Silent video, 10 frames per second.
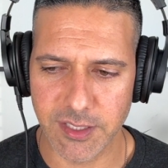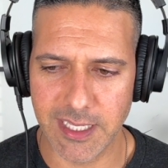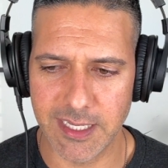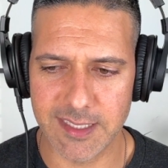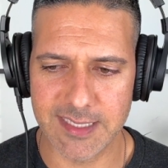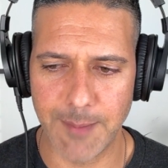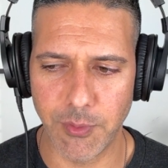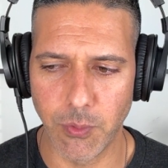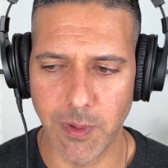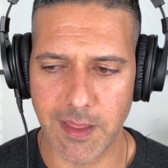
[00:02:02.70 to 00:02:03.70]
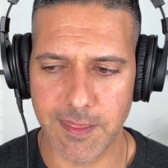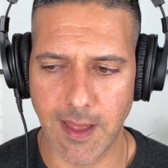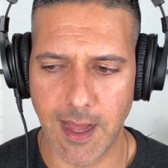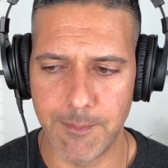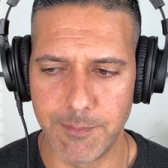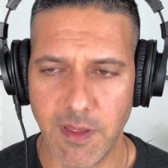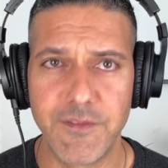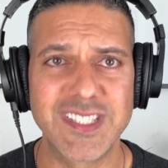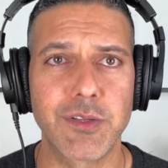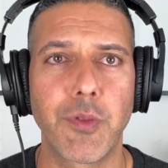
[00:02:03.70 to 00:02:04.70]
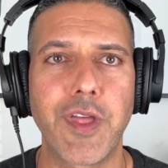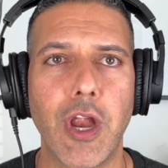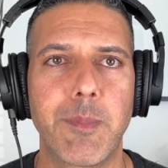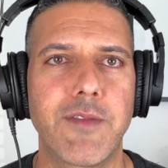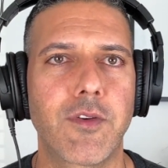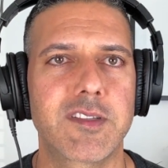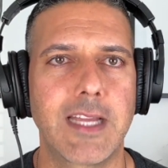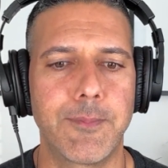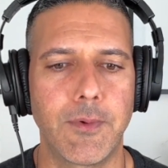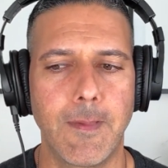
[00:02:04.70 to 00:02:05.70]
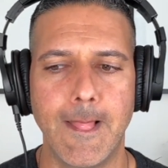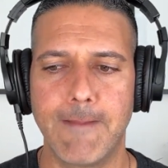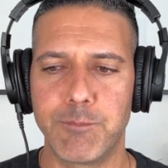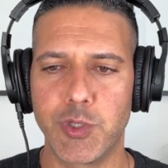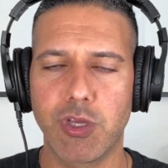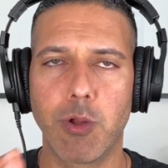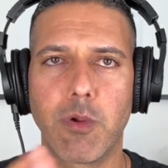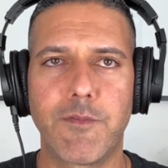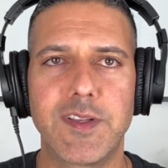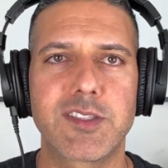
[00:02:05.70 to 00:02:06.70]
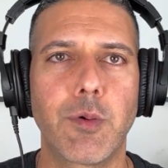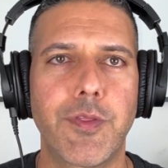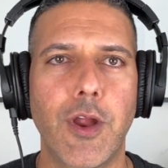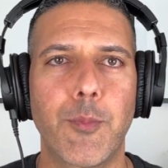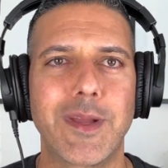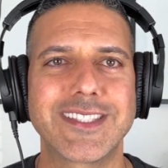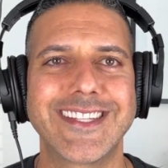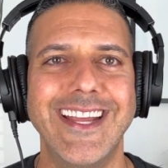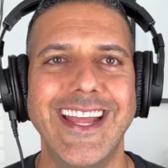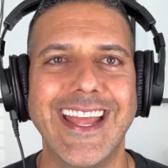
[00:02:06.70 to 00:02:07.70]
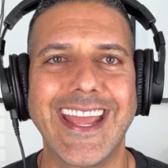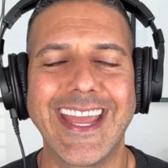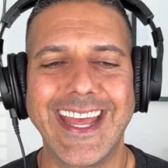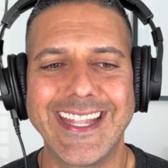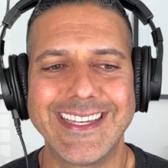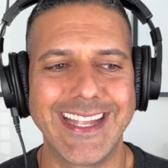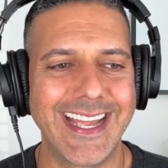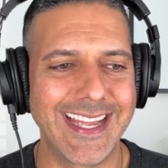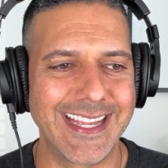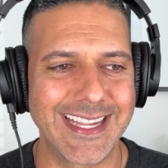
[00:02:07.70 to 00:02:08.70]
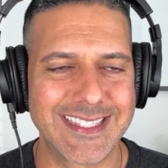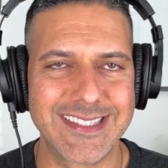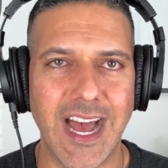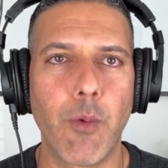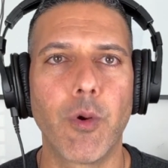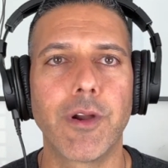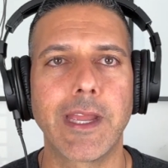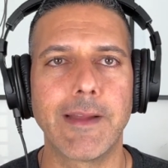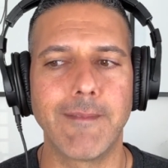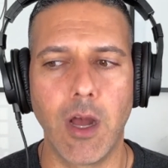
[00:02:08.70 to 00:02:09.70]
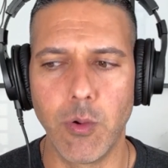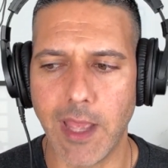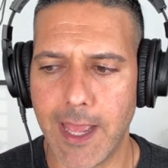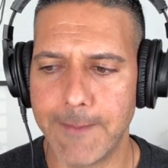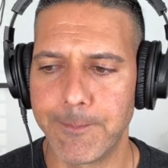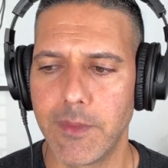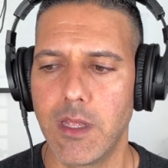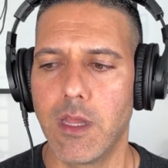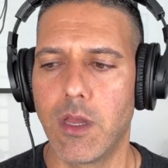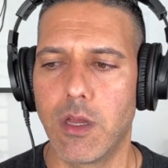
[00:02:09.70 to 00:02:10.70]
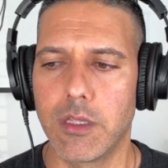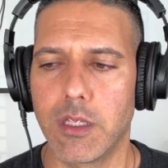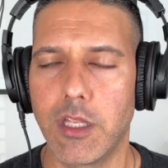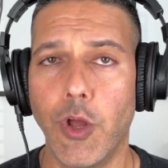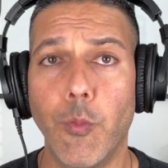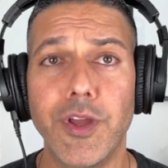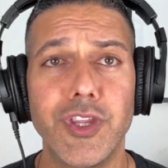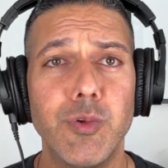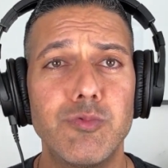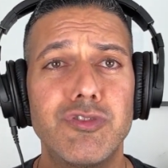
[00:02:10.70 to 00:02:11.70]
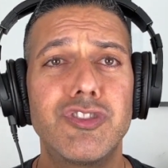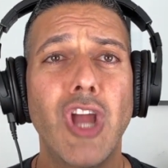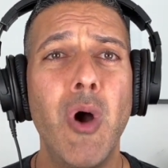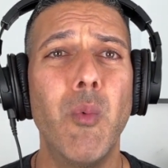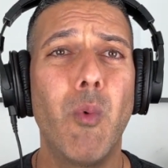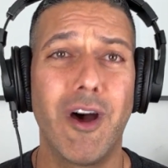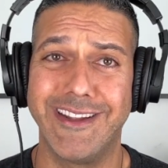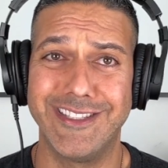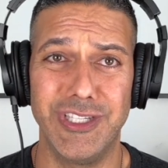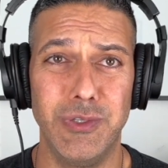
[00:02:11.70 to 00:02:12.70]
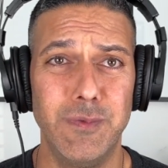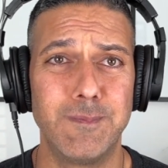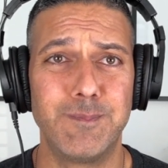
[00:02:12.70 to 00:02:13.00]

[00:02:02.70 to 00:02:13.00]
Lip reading: at an example with physical therapy, for example. You go to a physical therapist and it's not working. Okay, what you don't want to do,